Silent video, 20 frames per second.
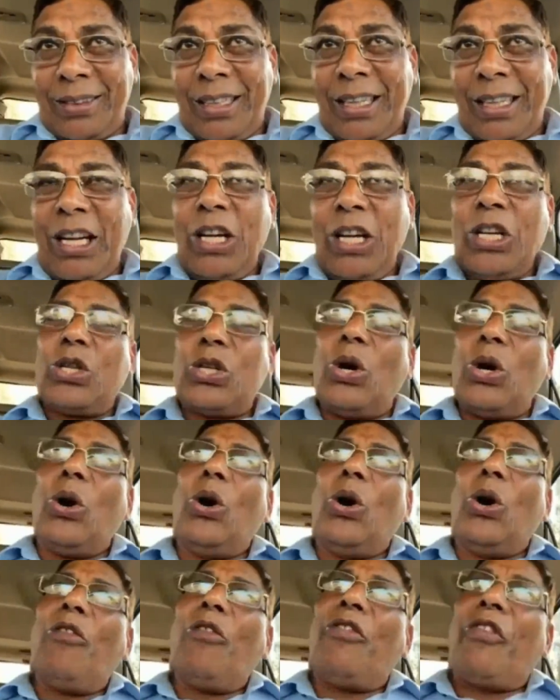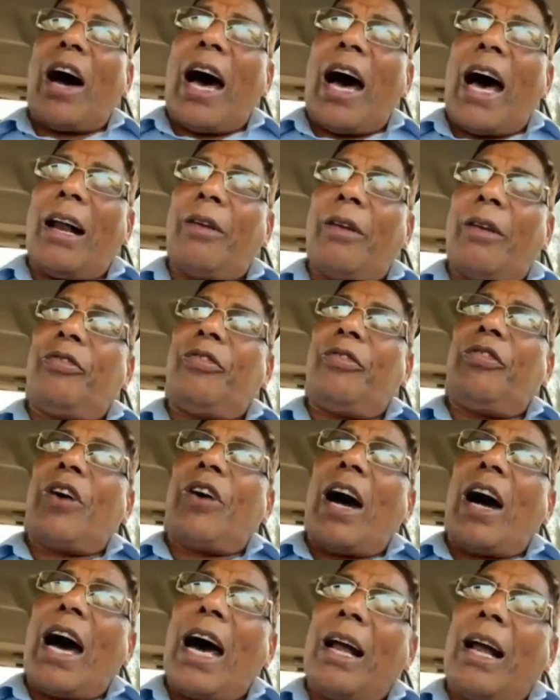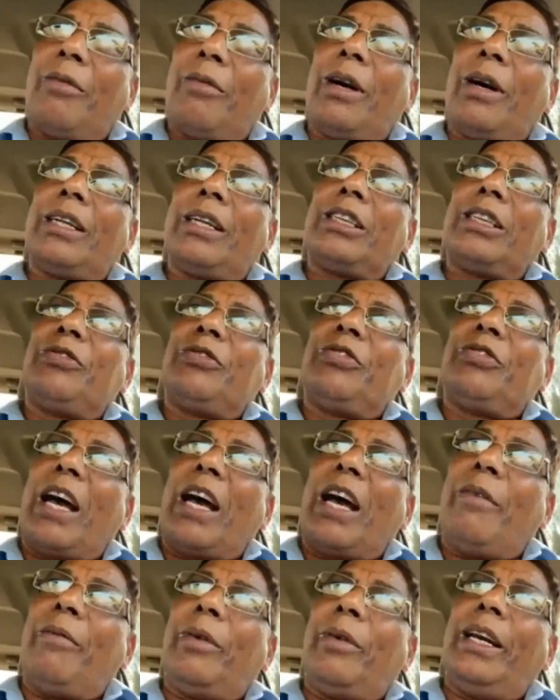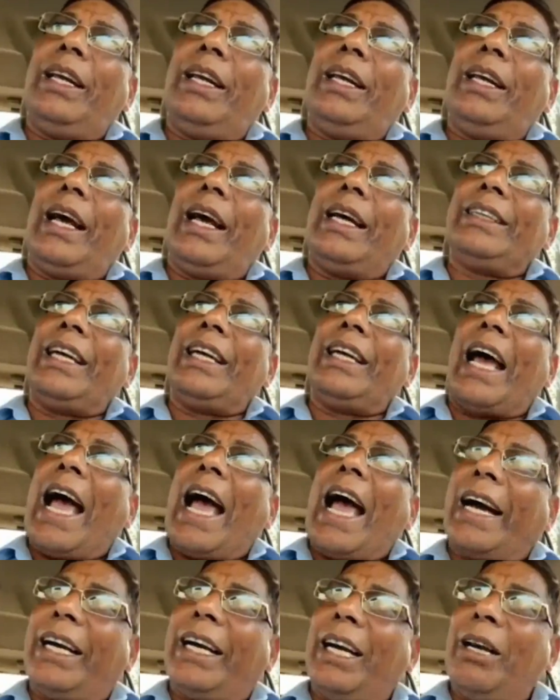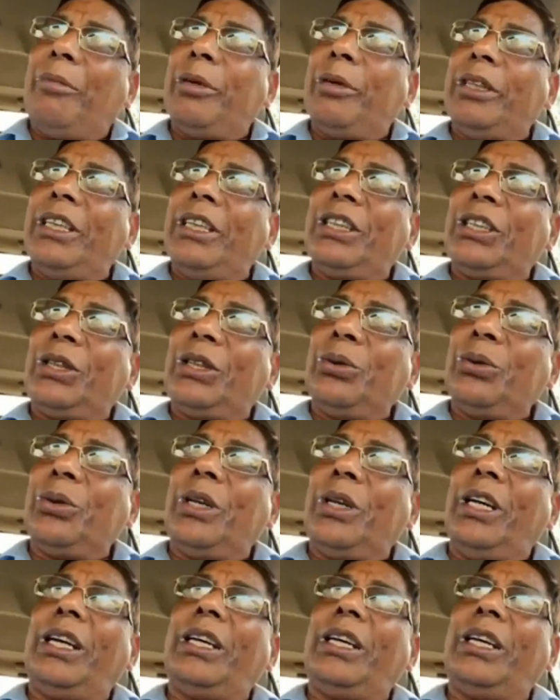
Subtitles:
So, farmers' family as an agribusiness unit